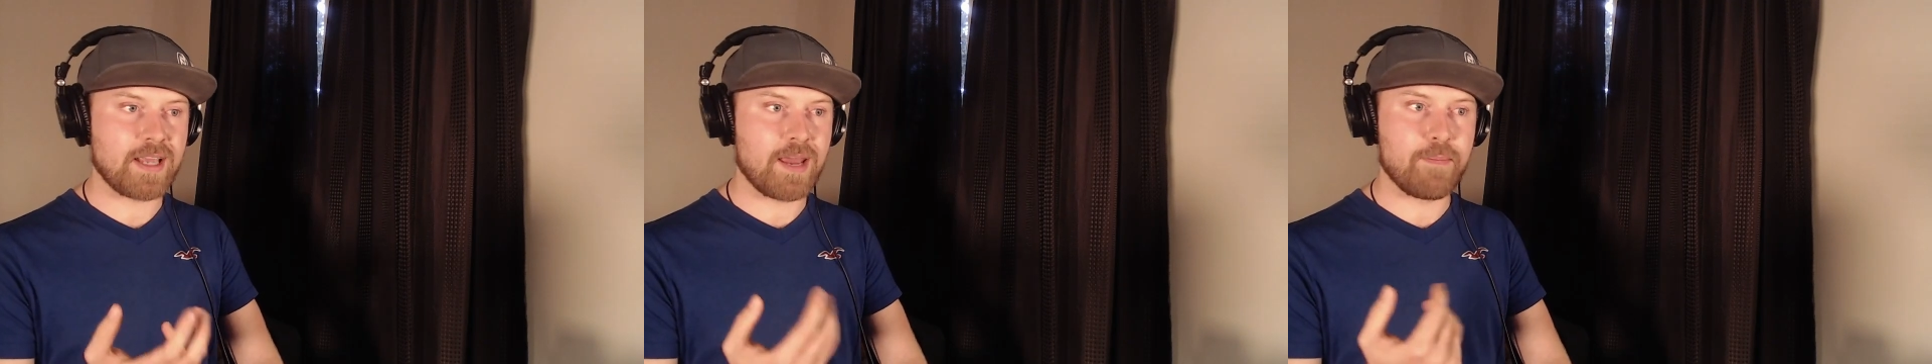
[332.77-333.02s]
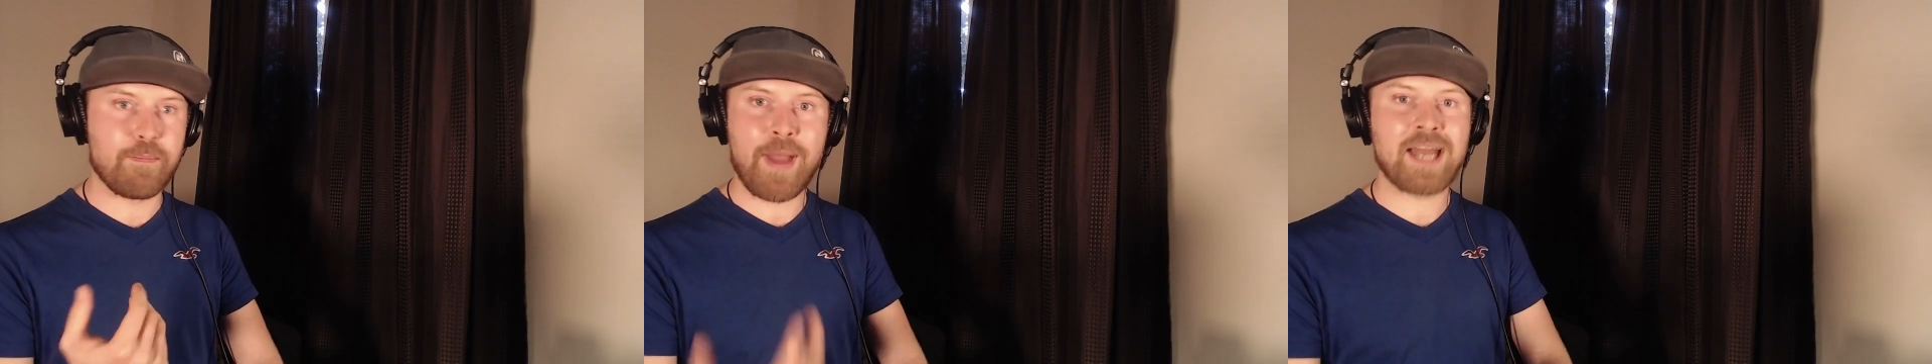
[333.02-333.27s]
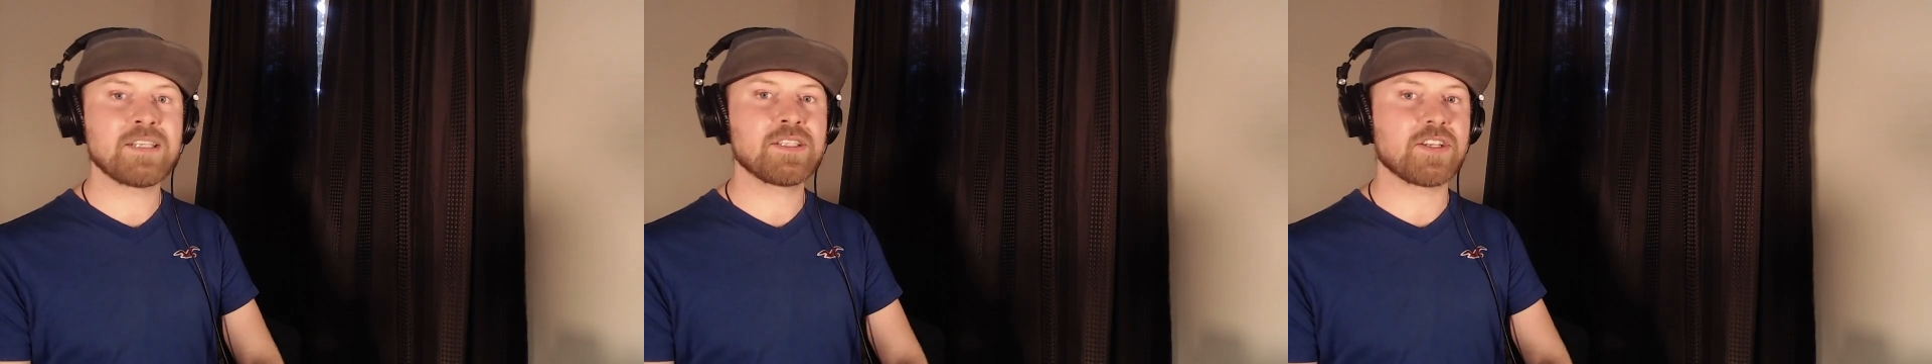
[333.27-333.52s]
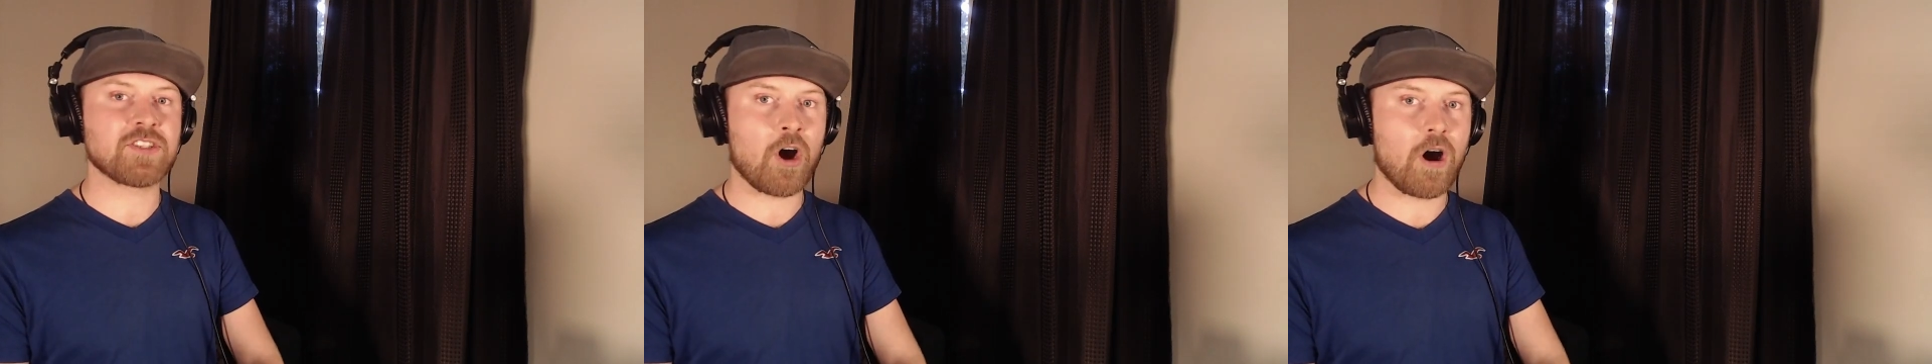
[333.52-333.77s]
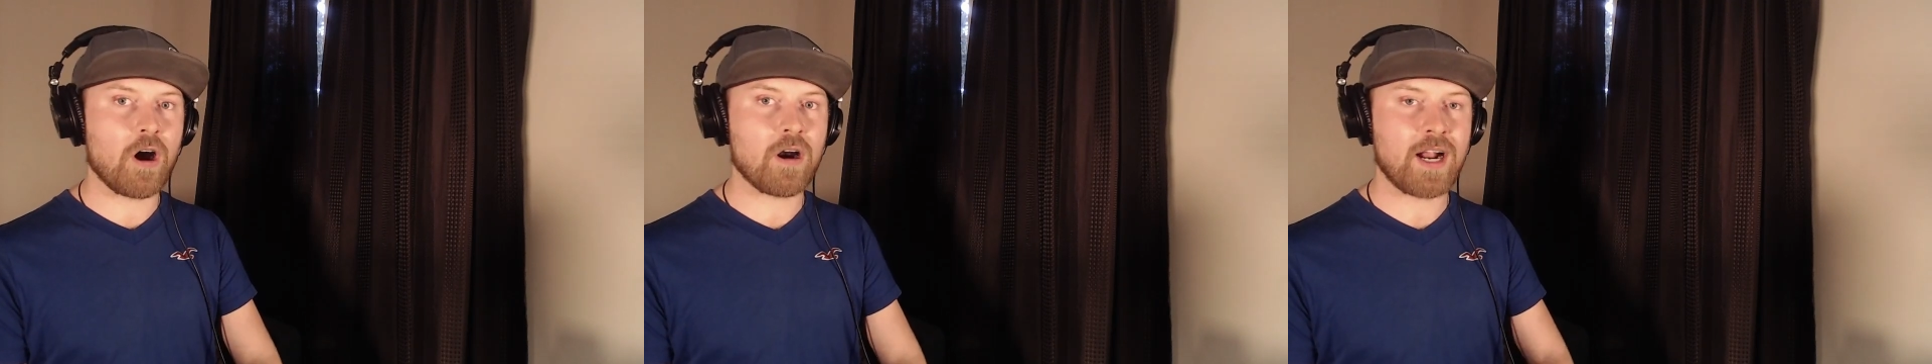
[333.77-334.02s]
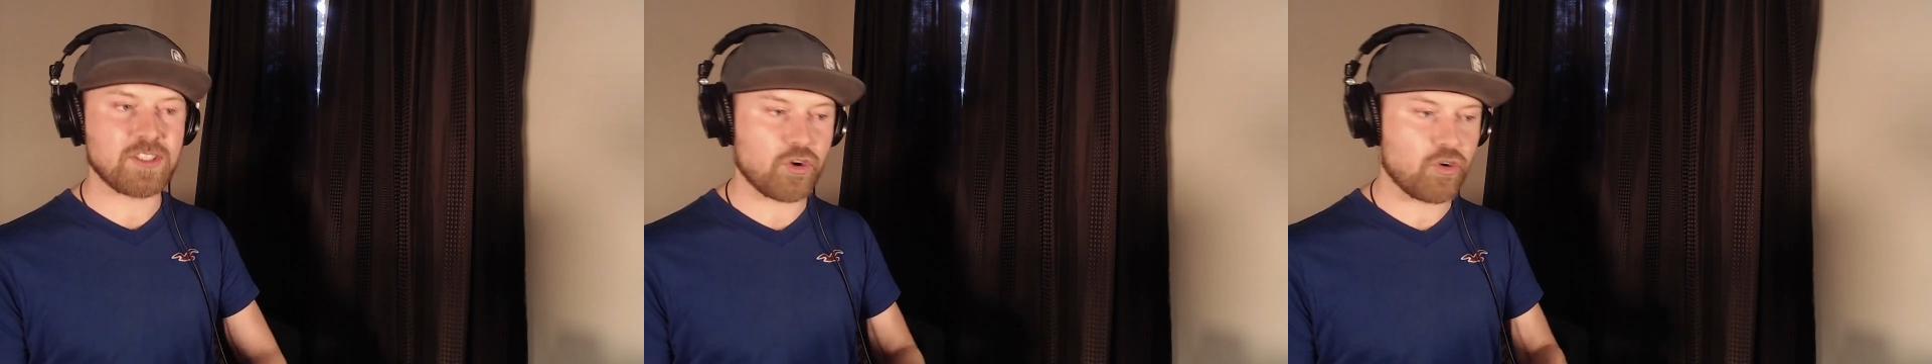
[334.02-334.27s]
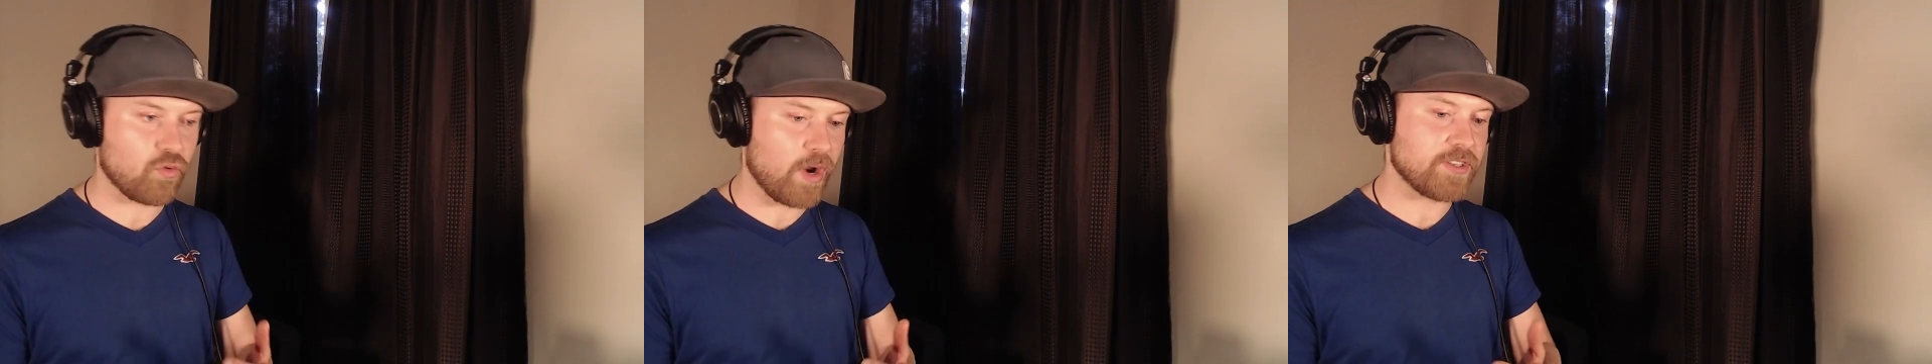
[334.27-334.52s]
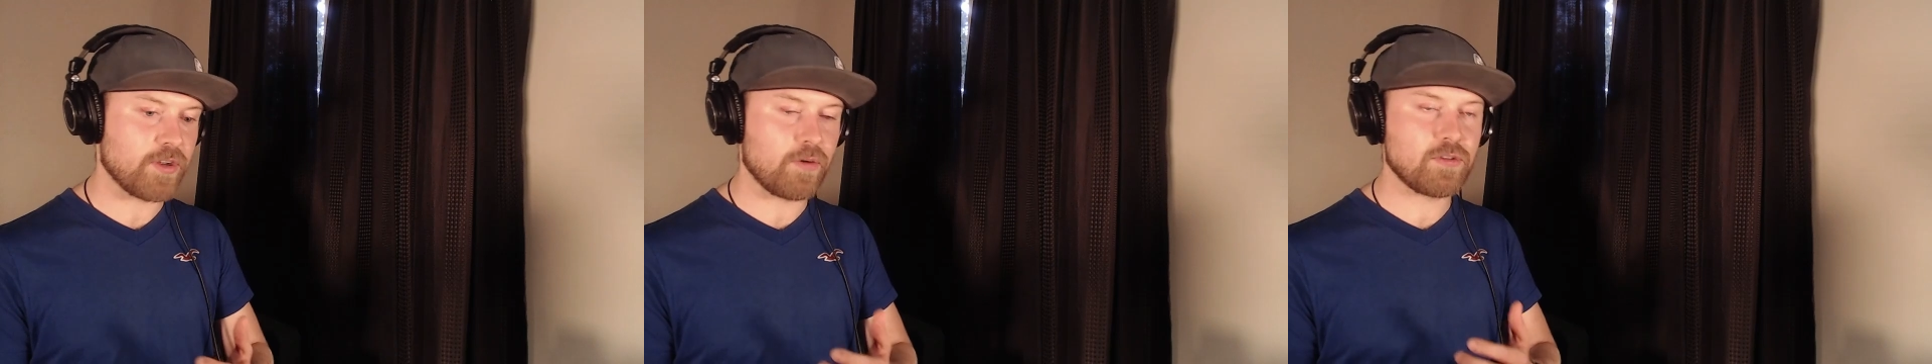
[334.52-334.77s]
and Ben's guitar has a
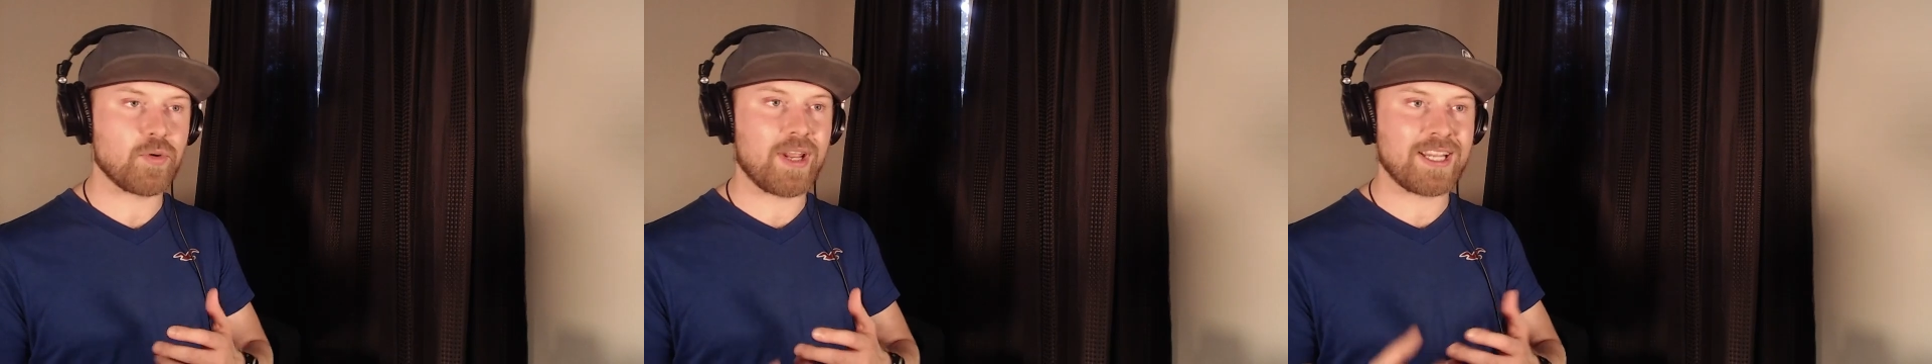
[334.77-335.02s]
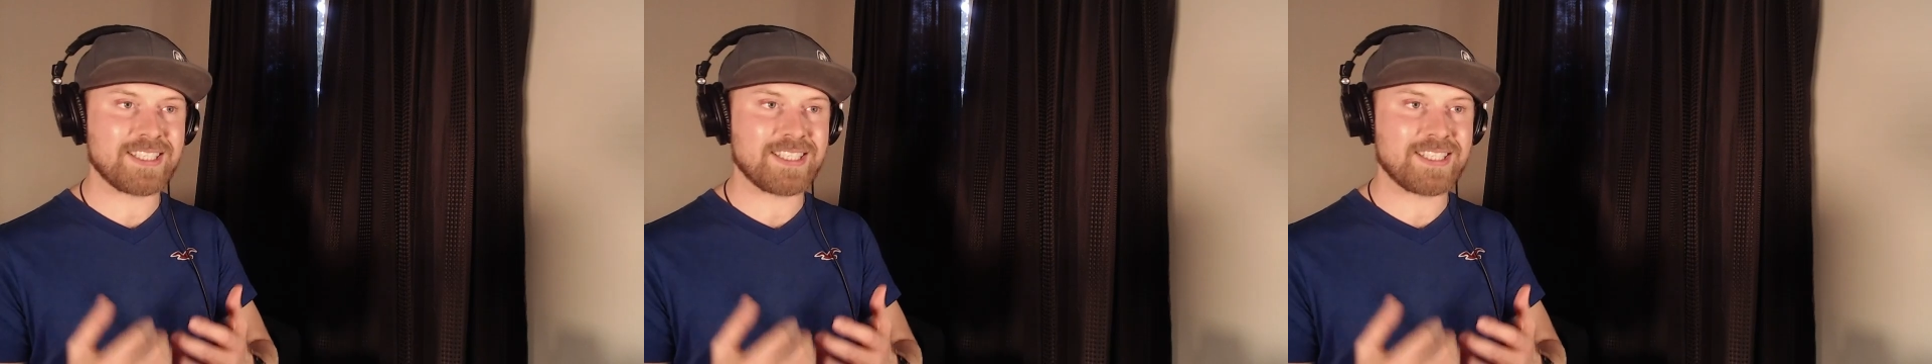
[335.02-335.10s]
great tone to it.